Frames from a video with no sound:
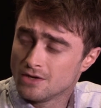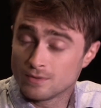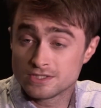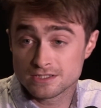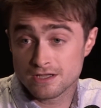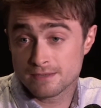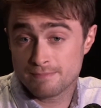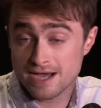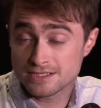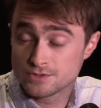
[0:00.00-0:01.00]
which is like
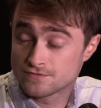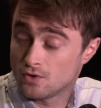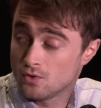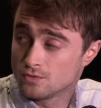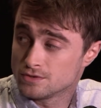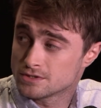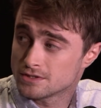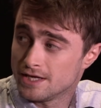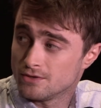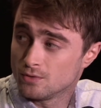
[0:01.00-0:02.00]
bad news for Horns
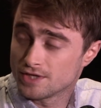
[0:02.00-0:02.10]
and all